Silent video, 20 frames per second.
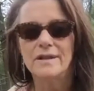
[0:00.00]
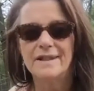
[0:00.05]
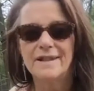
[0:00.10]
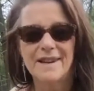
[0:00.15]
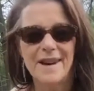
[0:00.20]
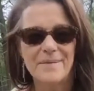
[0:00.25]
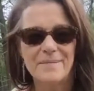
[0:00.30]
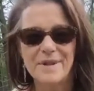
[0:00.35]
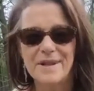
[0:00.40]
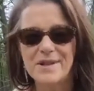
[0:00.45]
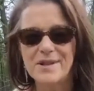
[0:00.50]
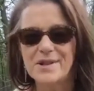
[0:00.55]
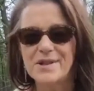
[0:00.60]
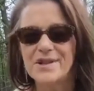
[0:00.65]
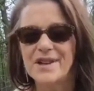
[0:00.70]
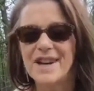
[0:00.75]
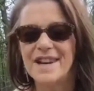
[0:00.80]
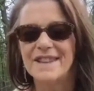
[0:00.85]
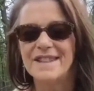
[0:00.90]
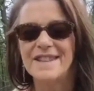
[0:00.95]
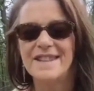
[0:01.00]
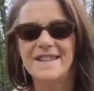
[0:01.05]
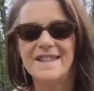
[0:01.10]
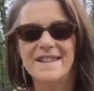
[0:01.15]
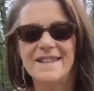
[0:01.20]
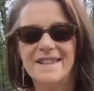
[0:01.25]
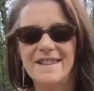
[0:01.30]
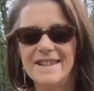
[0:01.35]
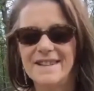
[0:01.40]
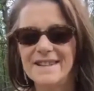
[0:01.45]
Not be distracted,
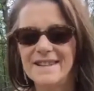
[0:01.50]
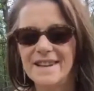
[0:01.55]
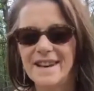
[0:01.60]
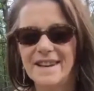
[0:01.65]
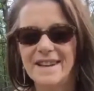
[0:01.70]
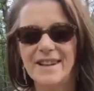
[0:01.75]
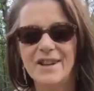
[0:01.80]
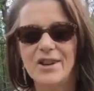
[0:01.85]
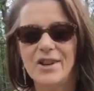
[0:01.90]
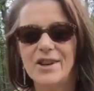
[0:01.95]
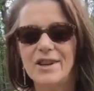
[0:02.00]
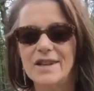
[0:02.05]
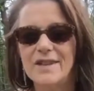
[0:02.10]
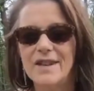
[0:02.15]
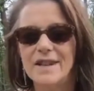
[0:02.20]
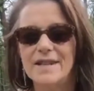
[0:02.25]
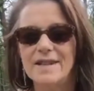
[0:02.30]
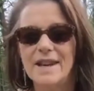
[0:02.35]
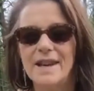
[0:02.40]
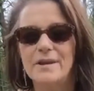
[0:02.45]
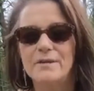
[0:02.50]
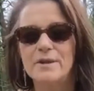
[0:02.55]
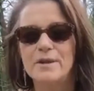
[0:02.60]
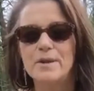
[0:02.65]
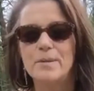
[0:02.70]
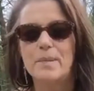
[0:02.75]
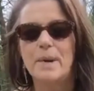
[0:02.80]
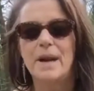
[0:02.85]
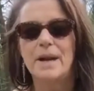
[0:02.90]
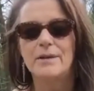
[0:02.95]
not get caught in that downward
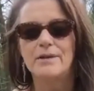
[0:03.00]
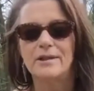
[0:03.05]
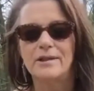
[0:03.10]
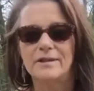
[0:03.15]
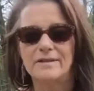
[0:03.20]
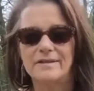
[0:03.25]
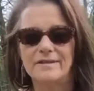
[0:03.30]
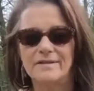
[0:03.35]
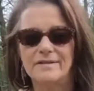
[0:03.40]
spiral,